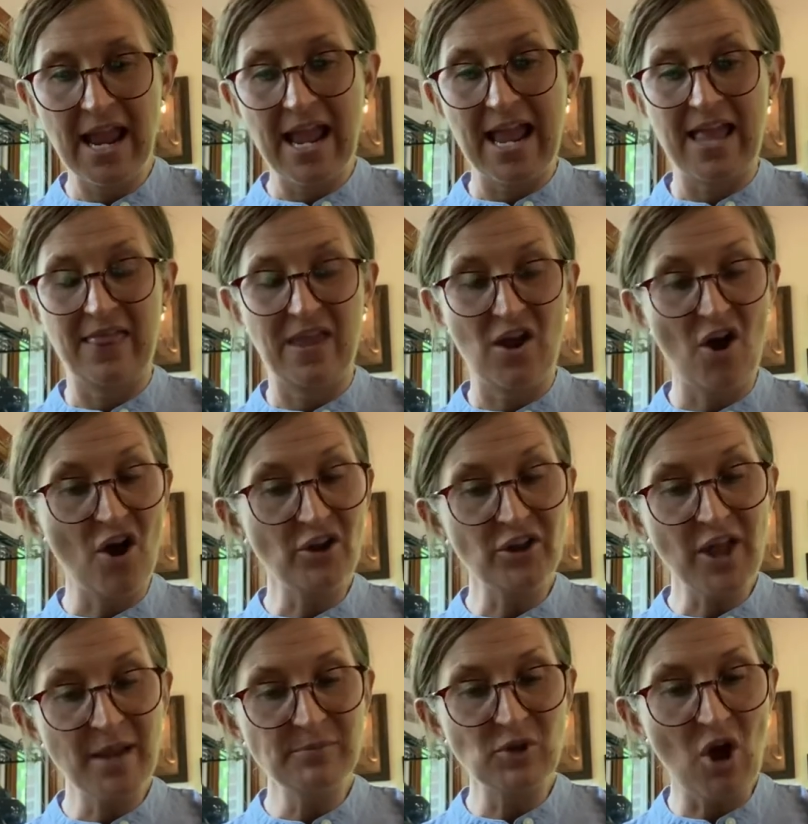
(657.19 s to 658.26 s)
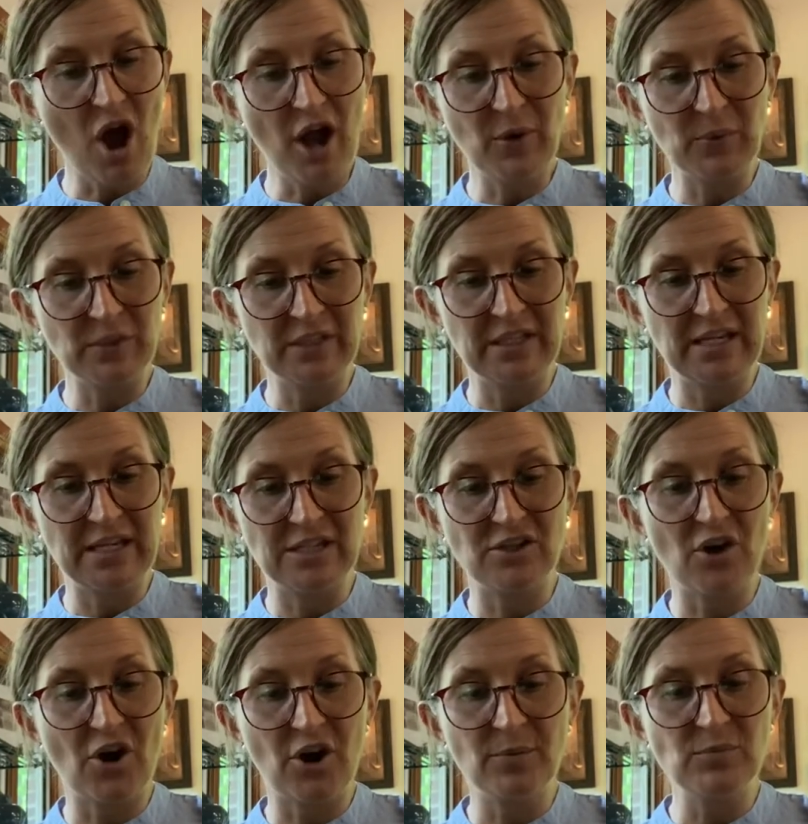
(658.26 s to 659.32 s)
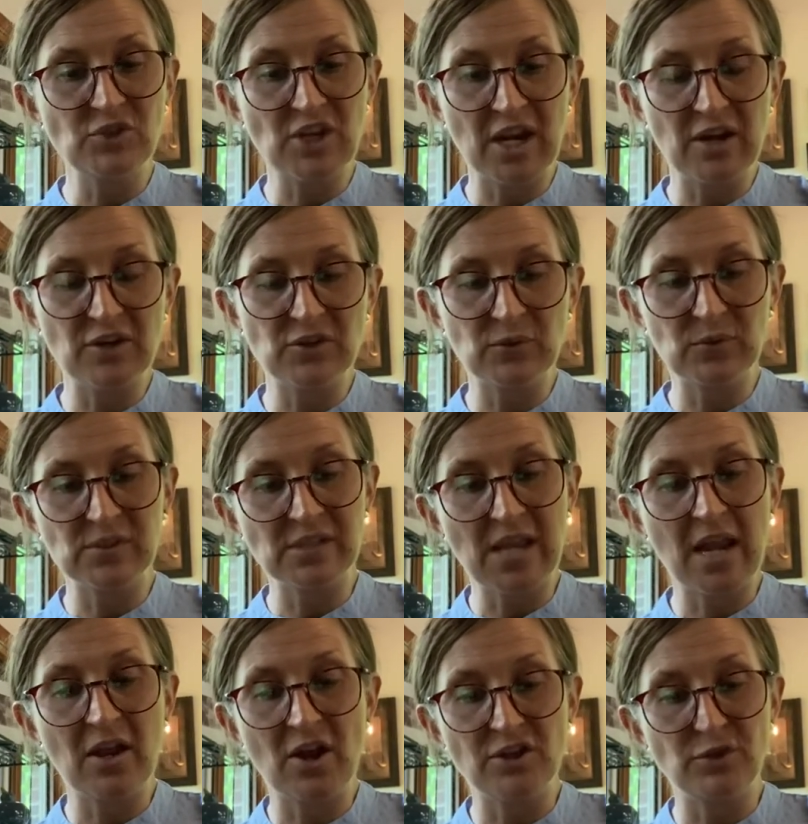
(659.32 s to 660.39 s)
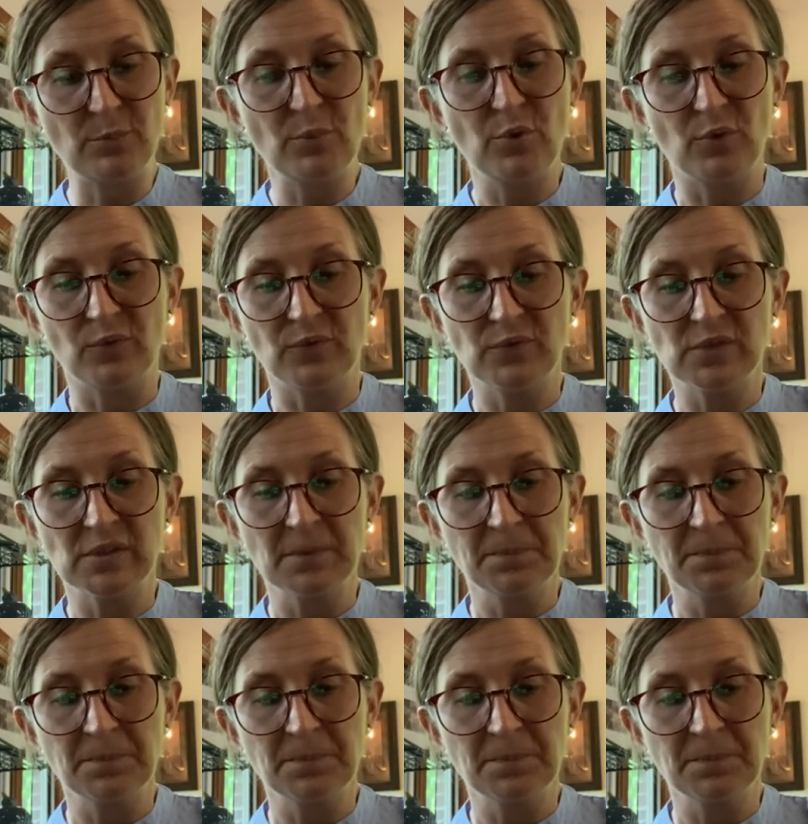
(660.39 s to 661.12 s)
and they all climbed awkwardly into armchairs or sank onto poofs.